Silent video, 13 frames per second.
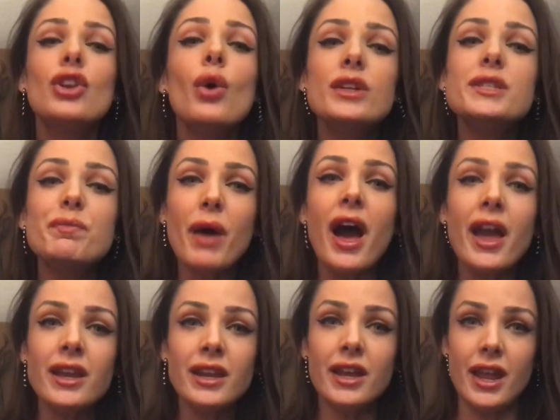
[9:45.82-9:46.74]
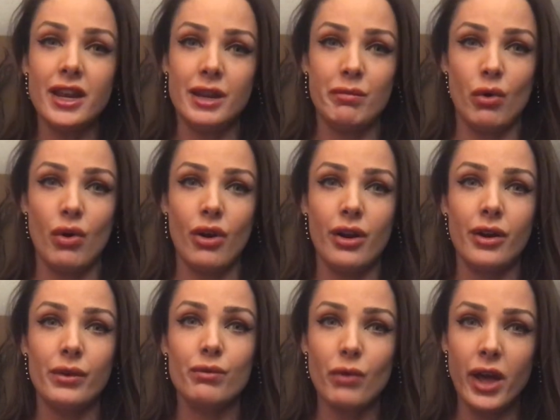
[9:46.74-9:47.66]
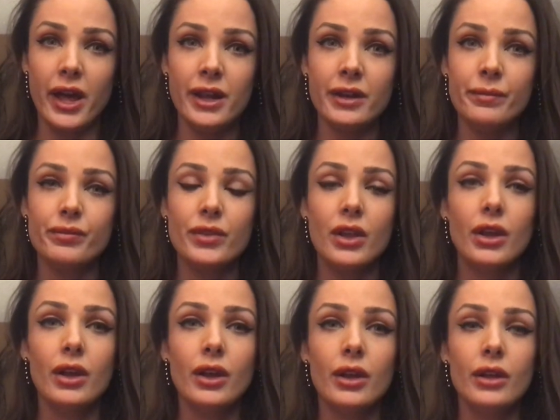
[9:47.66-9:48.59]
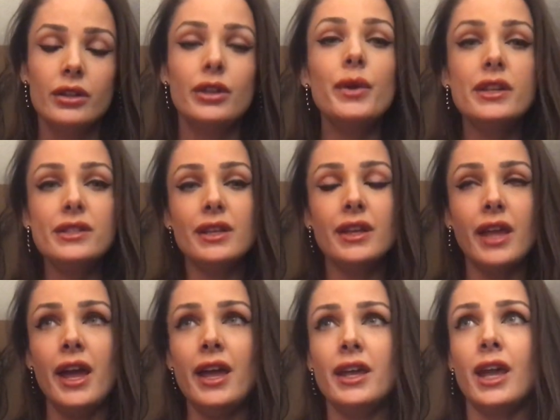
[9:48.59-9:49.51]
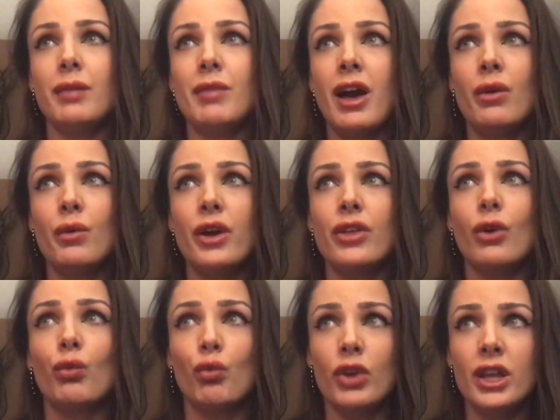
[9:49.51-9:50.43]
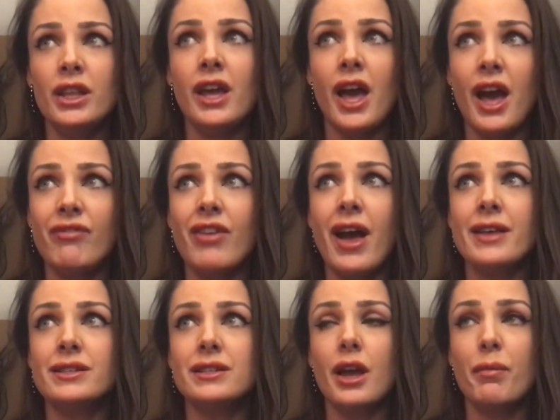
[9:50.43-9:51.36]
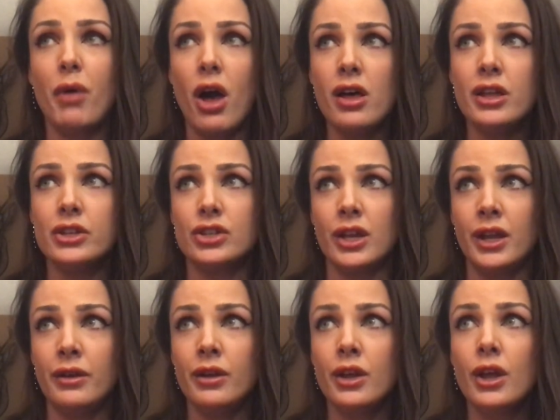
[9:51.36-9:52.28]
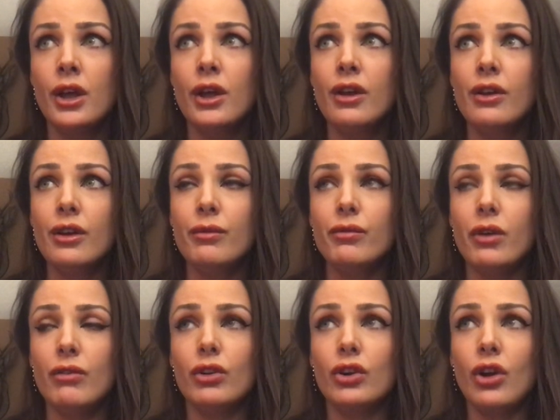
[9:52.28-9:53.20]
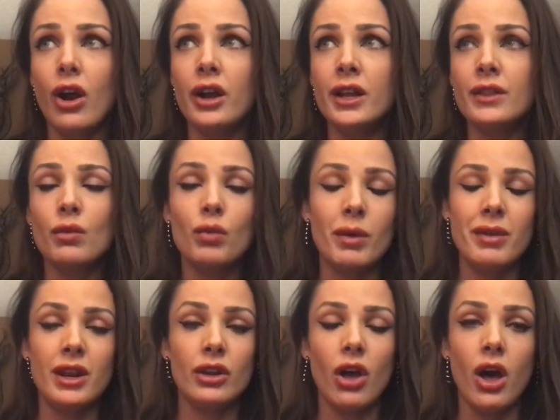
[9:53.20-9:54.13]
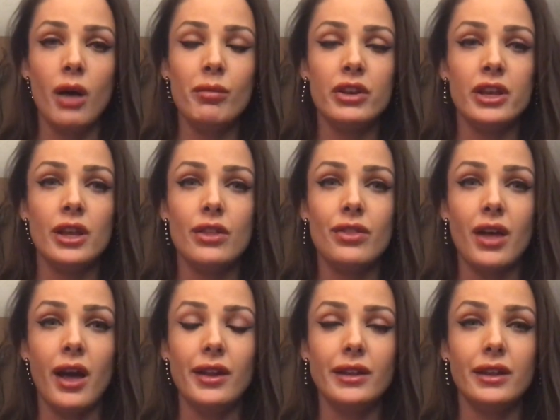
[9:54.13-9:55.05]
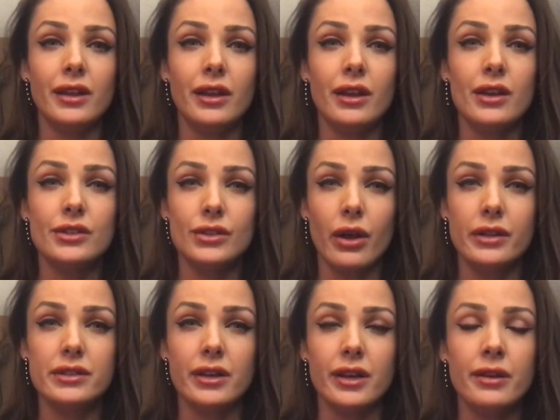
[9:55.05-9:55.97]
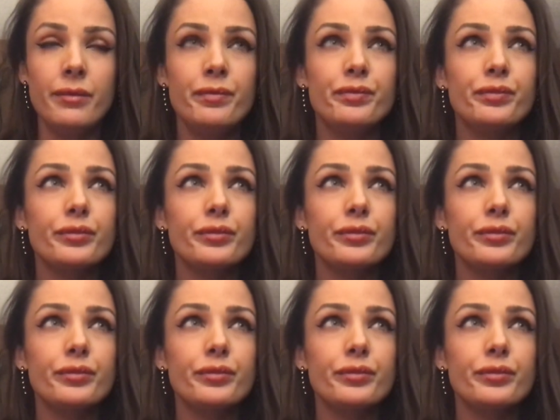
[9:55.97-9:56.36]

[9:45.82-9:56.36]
no one's buying it anymore, right? Louis C.K. came out with a really half-assed apology regarding the women in comedy that he assaulted.